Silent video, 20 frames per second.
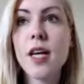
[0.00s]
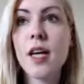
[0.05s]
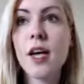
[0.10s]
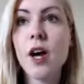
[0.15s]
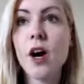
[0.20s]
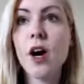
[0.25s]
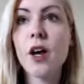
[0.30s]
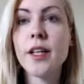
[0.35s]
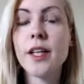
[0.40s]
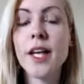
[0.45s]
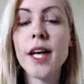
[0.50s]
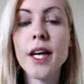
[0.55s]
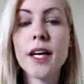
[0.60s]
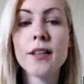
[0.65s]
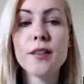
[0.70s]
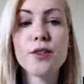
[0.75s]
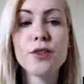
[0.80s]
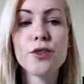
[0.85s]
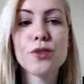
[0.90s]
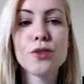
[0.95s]
on
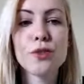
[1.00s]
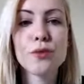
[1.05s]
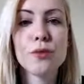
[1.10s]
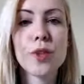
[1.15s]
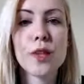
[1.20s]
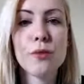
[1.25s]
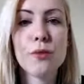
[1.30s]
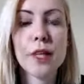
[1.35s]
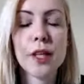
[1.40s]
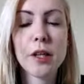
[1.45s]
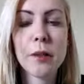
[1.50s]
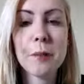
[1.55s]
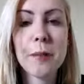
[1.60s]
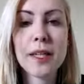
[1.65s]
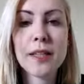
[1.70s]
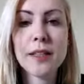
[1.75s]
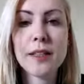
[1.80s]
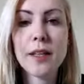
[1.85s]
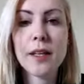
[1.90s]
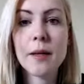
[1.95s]
hand to
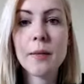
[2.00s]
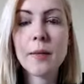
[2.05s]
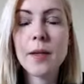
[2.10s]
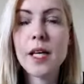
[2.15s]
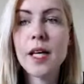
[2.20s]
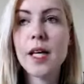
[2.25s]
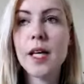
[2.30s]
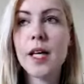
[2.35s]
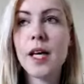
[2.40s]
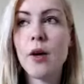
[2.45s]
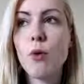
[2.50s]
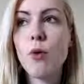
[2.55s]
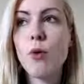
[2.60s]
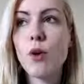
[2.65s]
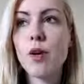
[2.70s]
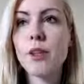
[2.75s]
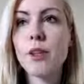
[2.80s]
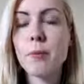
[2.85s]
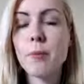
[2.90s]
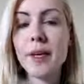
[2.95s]
recommend them,
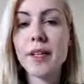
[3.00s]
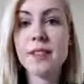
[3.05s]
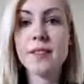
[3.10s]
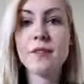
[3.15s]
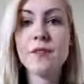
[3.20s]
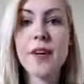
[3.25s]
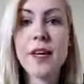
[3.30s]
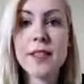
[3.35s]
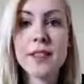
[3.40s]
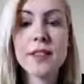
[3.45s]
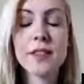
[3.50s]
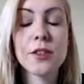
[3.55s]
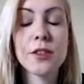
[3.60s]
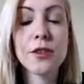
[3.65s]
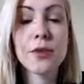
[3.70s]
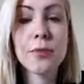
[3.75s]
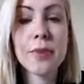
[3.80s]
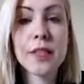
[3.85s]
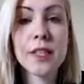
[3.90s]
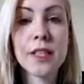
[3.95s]
or the best vets that
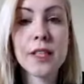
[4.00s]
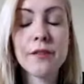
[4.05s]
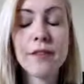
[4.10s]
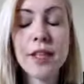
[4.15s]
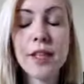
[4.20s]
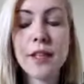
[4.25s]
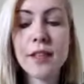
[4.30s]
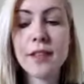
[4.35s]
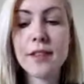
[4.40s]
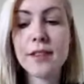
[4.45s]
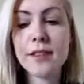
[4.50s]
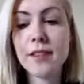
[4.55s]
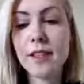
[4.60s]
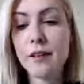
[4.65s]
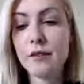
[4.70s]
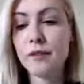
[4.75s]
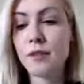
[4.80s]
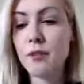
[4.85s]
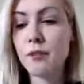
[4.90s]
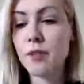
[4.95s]
you believe in, that's
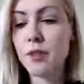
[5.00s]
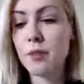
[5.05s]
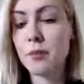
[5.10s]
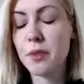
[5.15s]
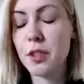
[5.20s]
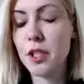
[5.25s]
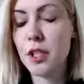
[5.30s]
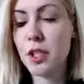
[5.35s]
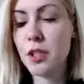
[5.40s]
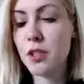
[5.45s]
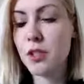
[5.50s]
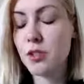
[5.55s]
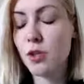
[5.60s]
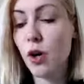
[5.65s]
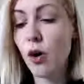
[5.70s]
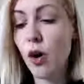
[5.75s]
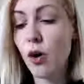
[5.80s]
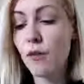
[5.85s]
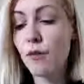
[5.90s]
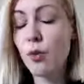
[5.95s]
definitely really, really good.
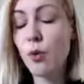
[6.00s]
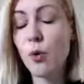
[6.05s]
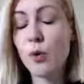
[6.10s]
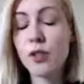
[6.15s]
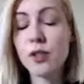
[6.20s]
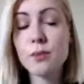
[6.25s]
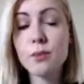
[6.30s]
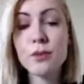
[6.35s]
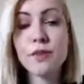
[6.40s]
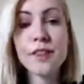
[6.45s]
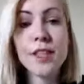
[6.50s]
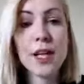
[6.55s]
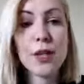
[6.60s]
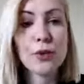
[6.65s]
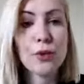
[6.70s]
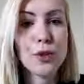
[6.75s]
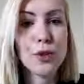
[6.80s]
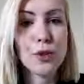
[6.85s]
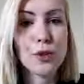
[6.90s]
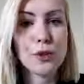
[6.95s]
Of course, with that,
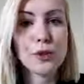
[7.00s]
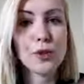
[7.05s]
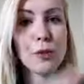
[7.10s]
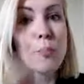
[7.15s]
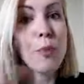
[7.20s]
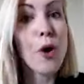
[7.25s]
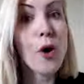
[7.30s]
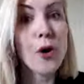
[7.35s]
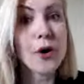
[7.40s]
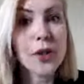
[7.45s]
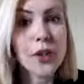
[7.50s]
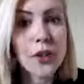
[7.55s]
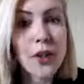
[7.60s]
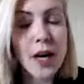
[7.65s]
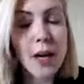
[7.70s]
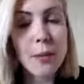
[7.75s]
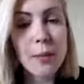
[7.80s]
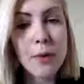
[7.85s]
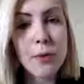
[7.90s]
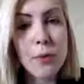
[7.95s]
you can also partner
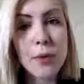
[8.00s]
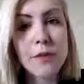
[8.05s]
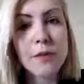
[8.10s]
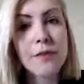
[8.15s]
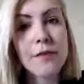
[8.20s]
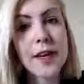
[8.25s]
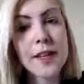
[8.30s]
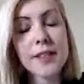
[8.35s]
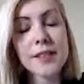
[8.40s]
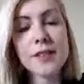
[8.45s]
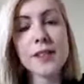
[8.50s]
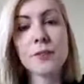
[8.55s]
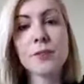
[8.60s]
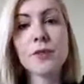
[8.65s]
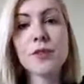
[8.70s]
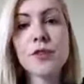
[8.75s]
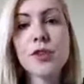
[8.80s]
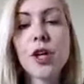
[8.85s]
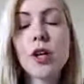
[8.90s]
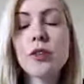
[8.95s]
up with vets and
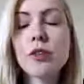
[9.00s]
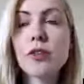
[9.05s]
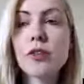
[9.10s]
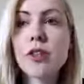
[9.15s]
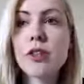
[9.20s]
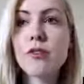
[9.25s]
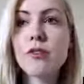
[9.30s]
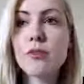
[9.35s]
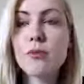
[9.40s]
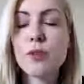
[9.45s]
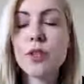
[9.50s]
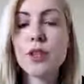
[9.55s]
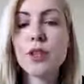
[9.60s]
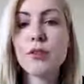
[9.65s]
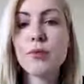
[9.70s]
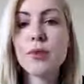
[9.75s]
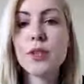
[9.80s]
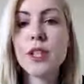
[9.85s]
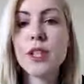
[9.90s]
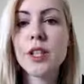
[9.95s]
with dog trainers, which
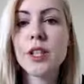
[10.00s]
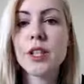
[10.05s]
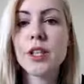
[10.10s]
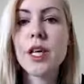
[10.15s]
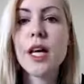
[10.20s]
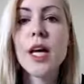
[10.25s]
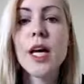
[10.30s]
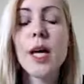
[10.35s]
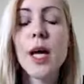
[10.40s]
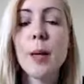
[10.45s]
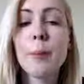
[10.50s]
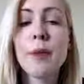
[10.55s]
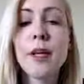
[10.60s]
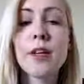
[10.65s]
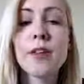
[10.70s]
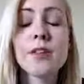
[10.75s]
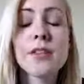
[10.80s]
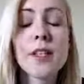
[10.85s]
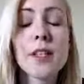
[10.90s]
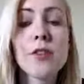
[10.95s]
is really good,
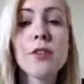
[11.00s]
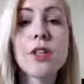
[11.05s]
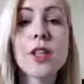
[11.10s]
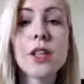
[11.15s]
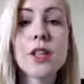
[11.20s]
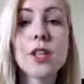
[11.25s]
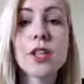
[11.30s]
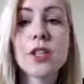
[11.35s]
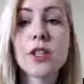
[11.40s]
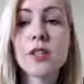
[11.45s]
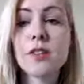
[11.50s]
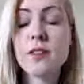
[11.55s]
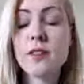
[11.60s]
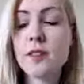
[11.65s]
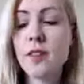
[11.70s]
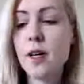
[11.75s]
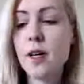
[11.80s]
because then you can just,